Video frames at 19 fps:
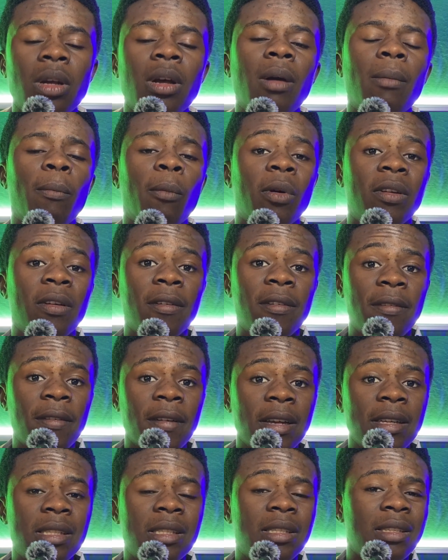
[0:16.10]
but the
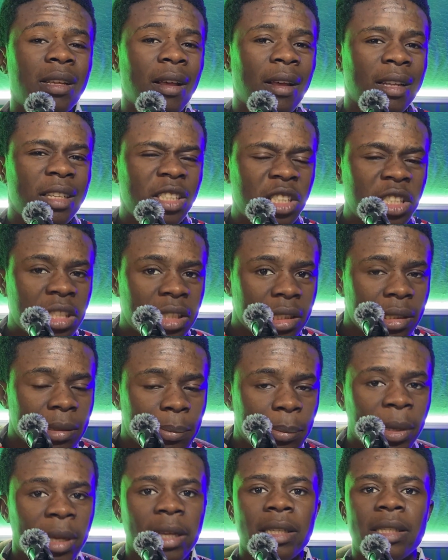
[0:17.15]
first
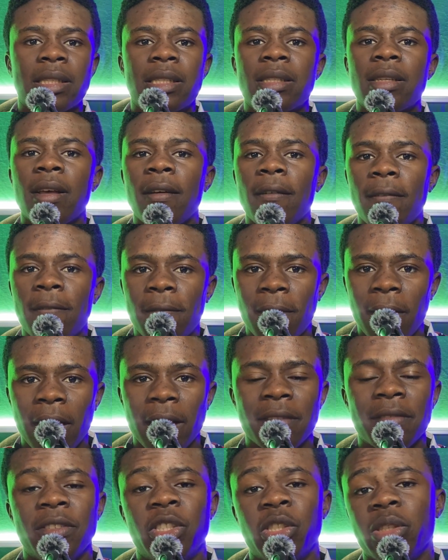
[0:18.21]
cheapest
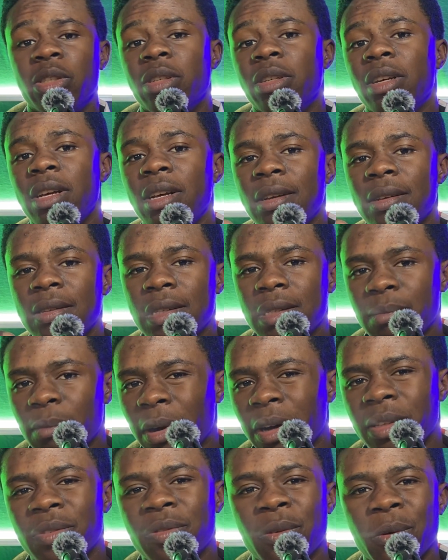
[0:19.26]
5G
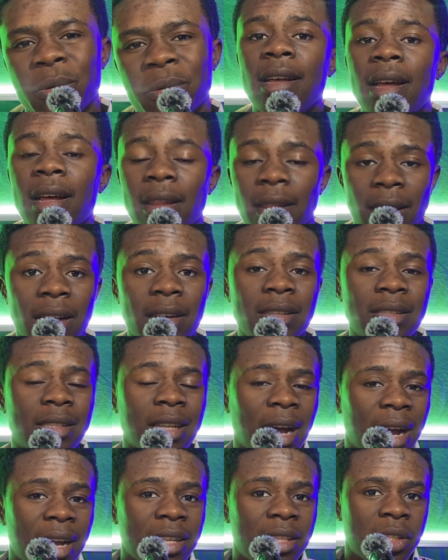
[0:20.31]
smartphone, and that is the
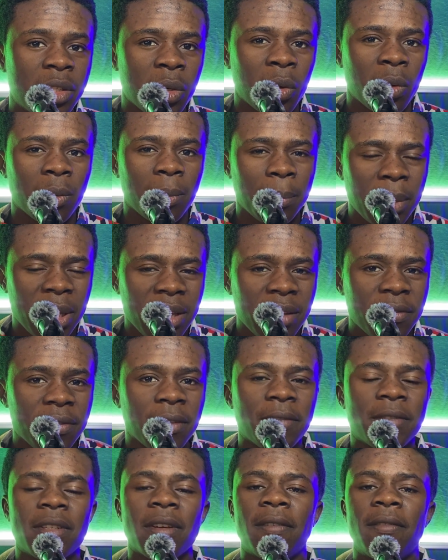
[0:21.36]
Itel
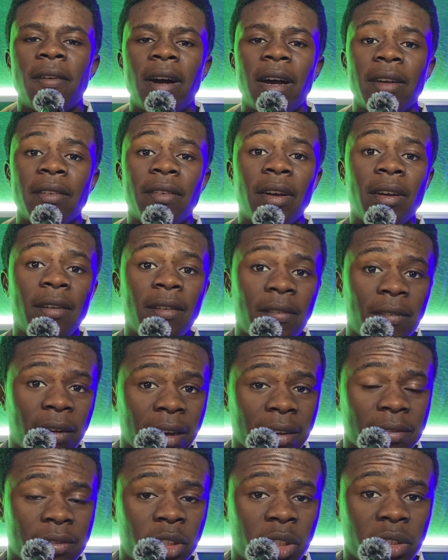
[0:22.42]
P55
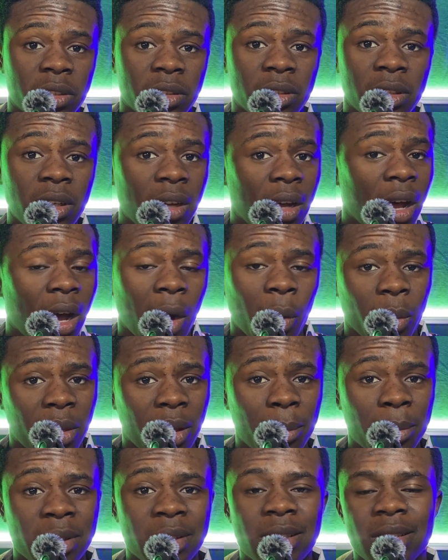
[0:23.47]
5G. And with
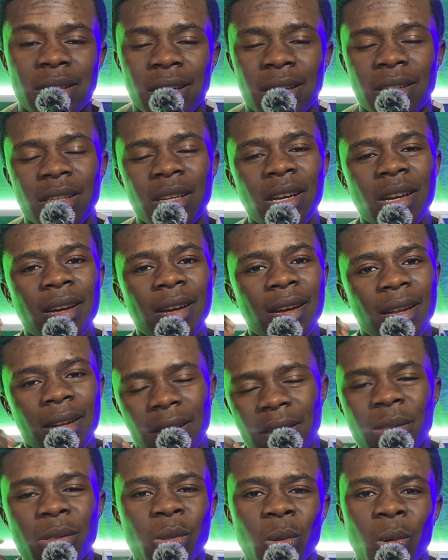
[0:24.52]
that being said,
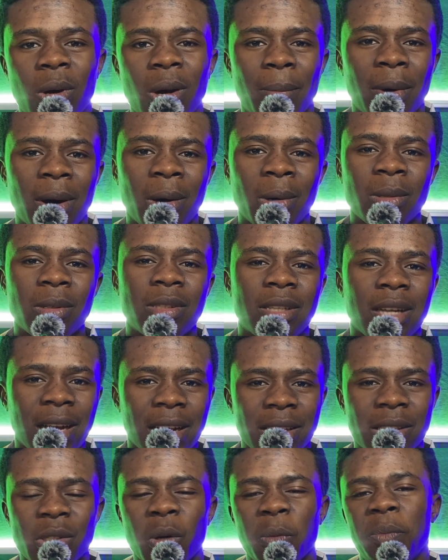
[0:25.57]
let's talk about the
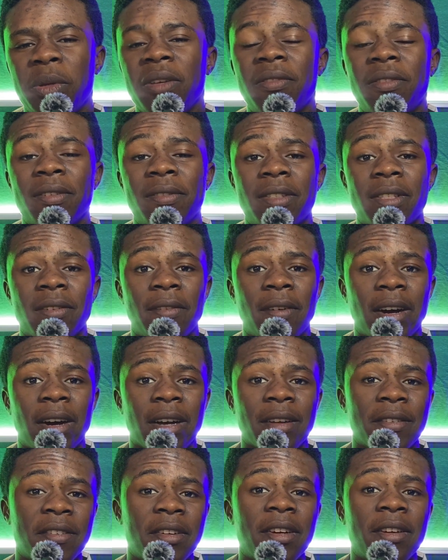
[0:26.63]
Itel P55
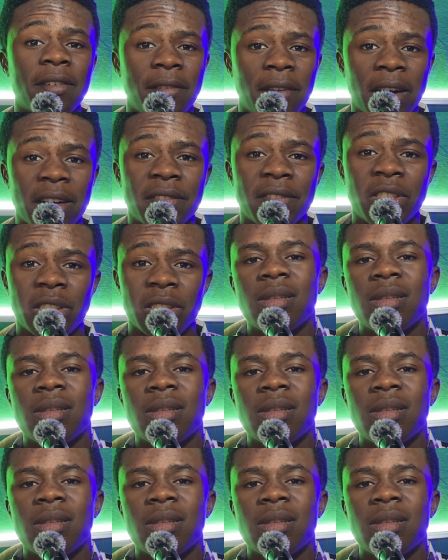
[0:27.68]
5G.